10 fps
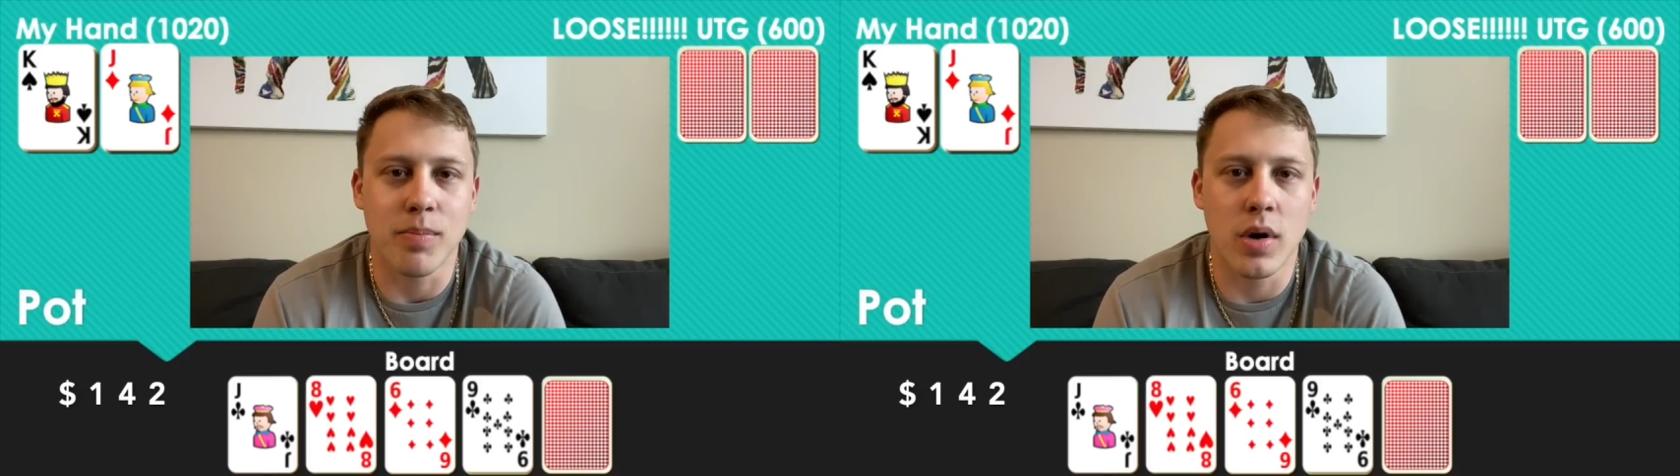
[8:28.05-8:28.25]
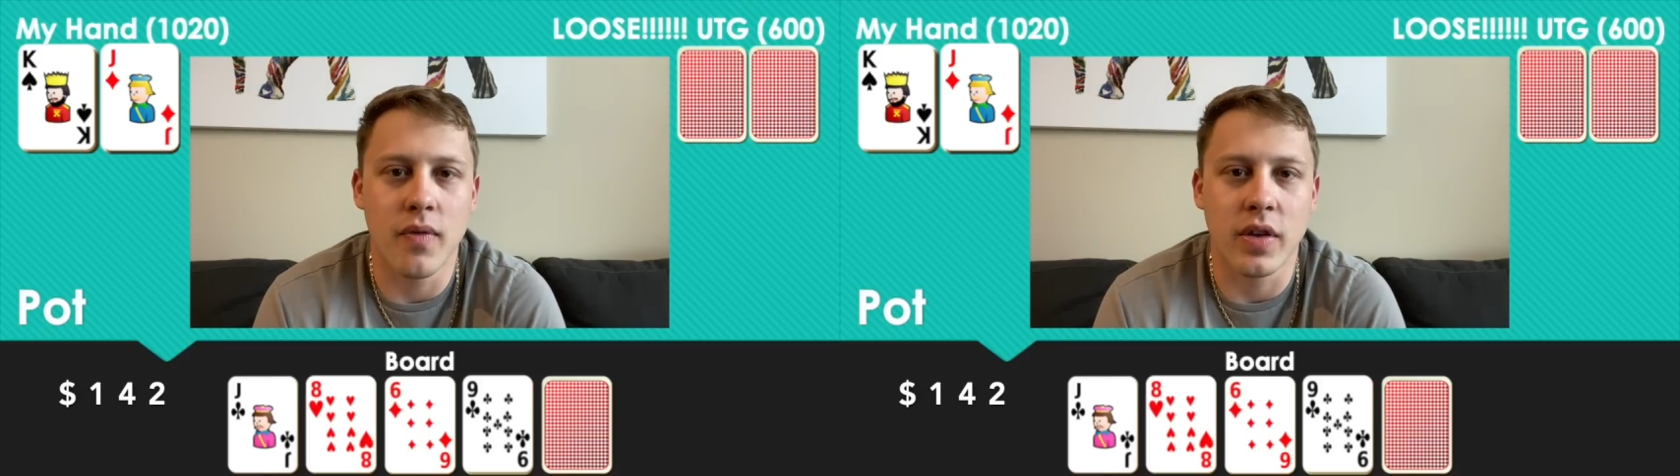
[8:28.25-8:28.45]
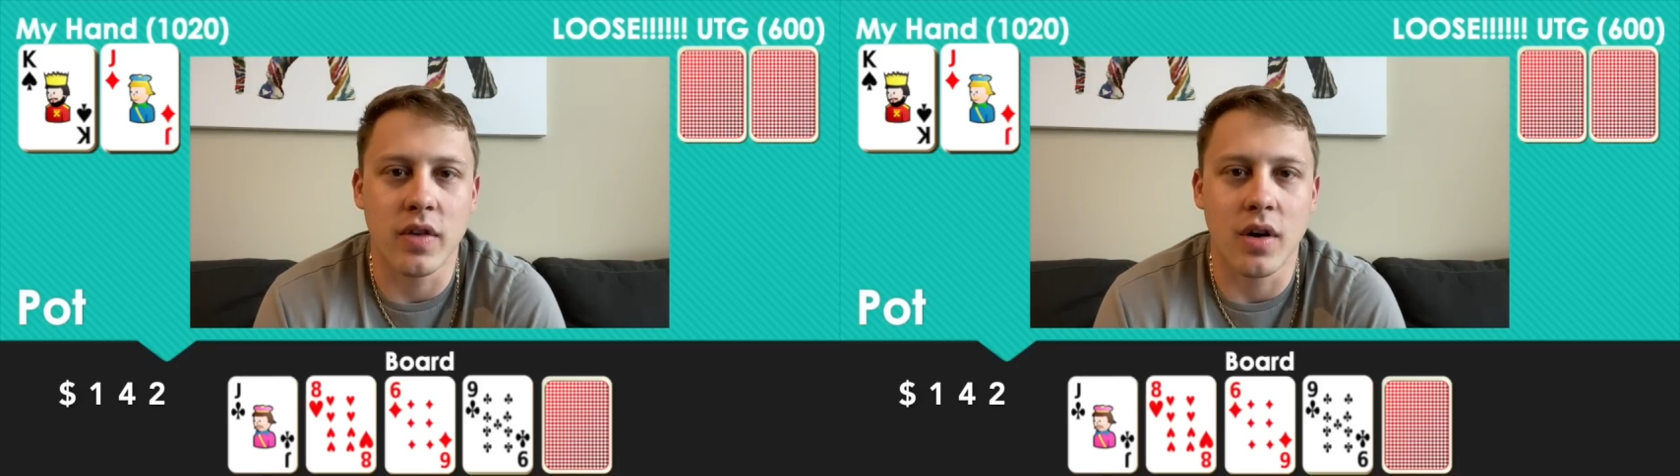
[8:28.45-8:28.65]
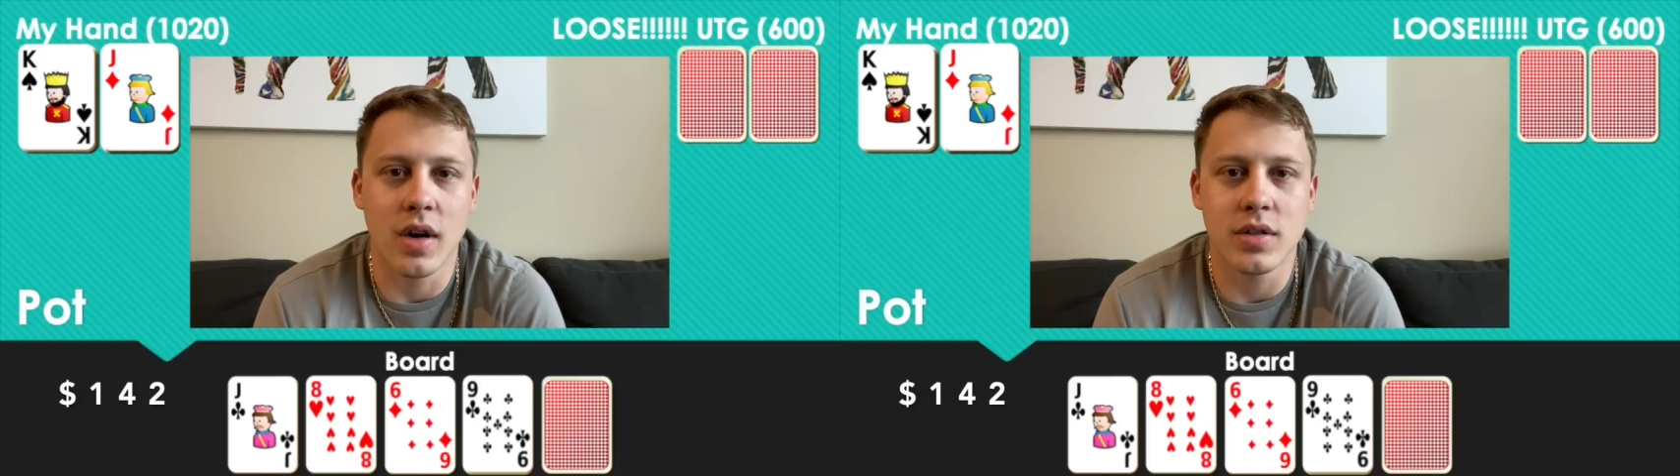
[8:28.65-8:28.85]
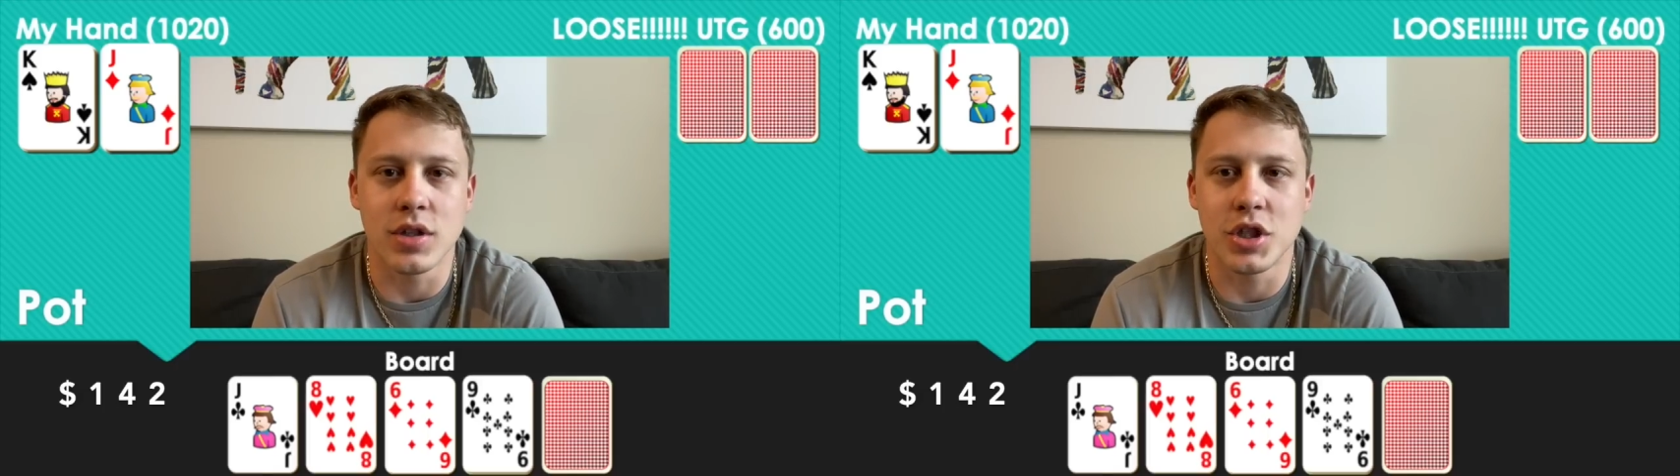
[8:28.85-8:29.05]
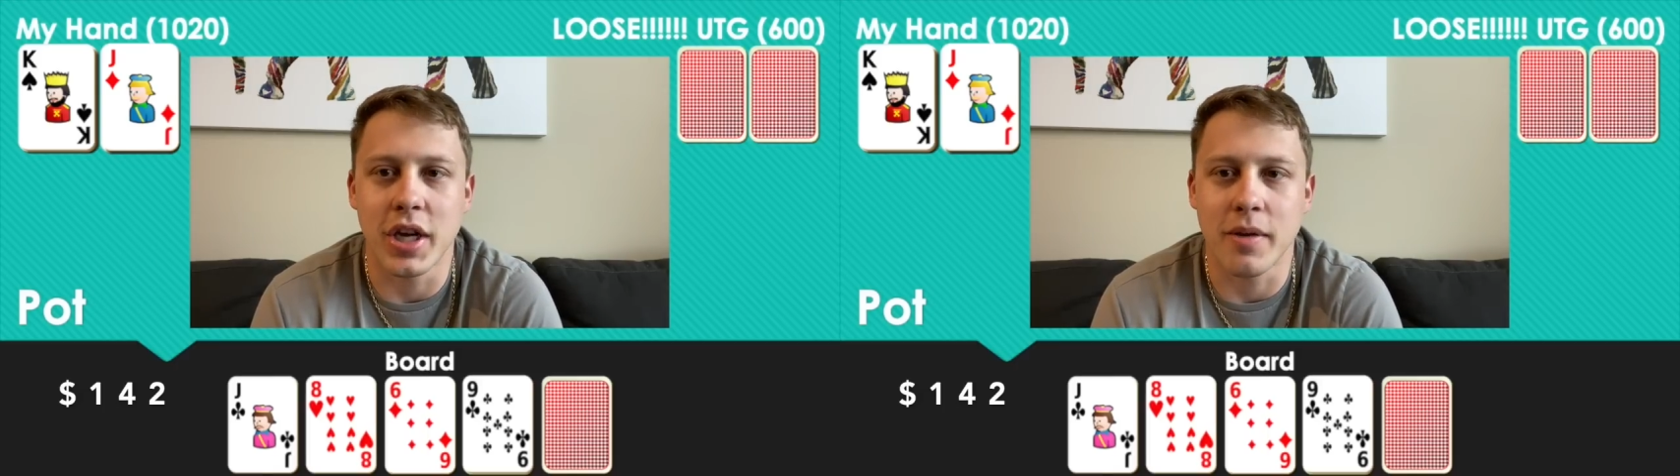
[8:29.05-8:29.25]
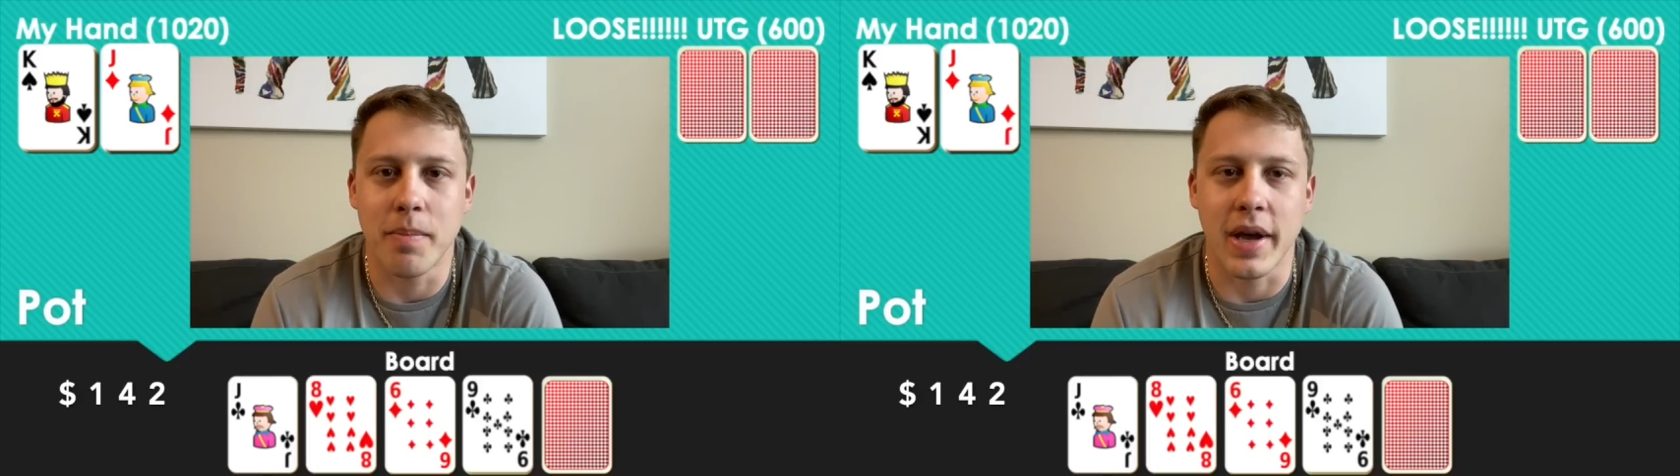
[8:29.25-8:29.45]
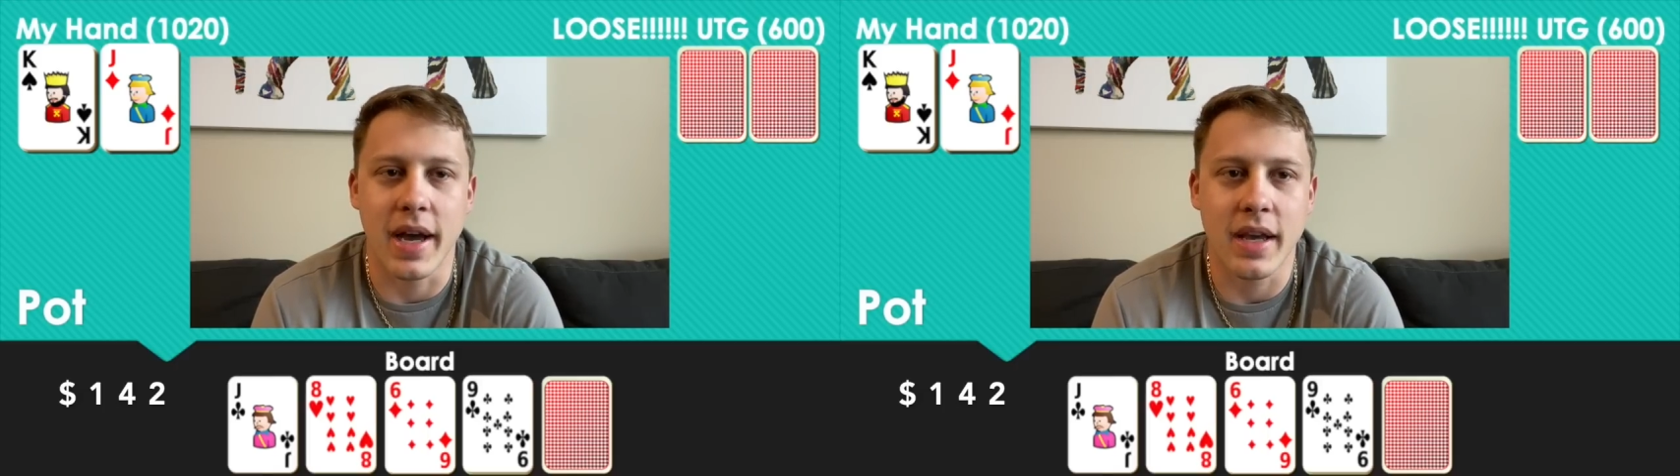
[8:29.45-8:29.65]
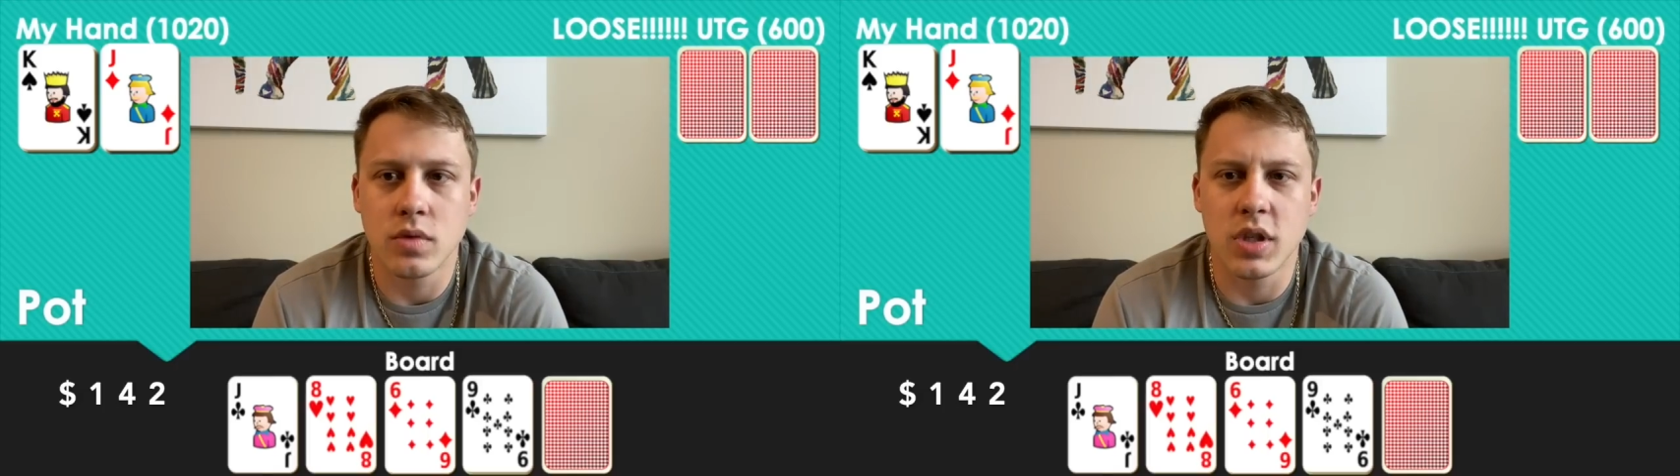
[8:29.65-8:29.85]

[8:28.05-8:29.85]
perfect card to check back.